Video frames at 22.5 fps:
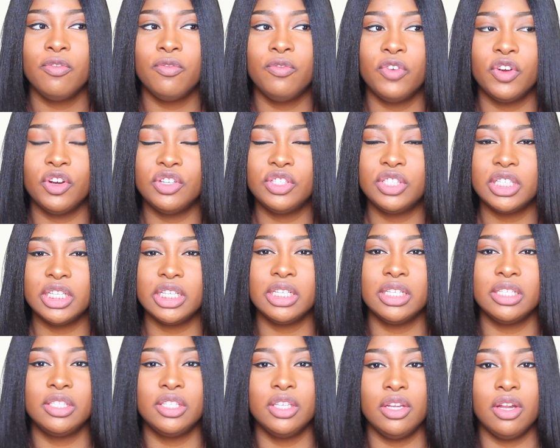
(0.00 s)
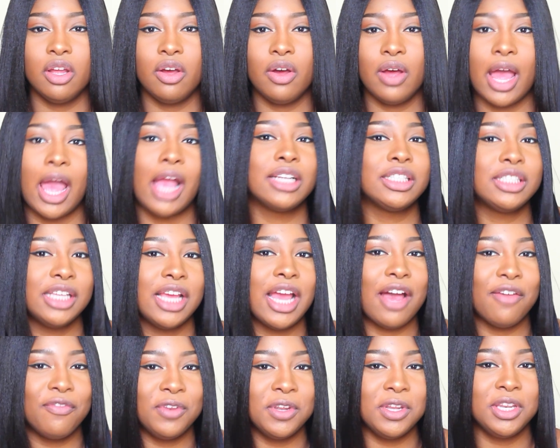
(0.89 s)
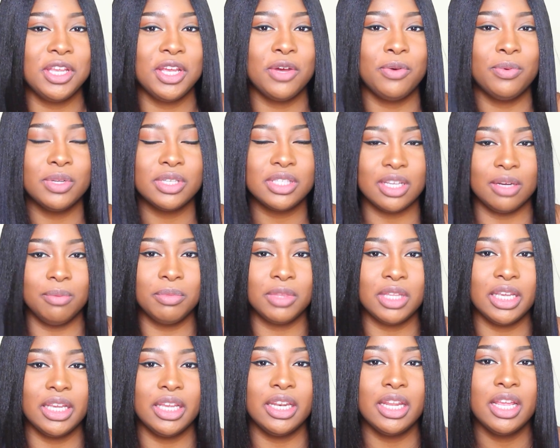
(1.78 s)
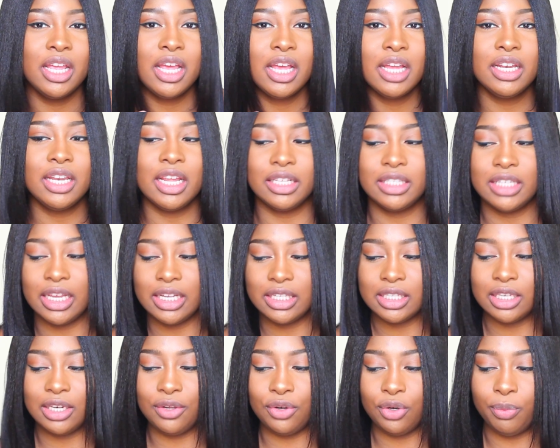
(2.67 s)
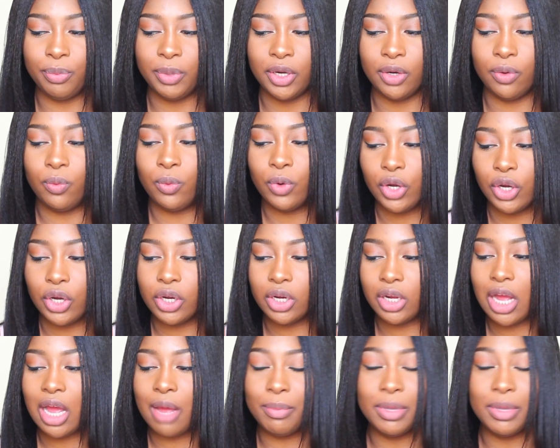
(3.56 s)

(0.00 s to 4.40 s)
versus, you know, actually having to deal with something that takes a little bit of work.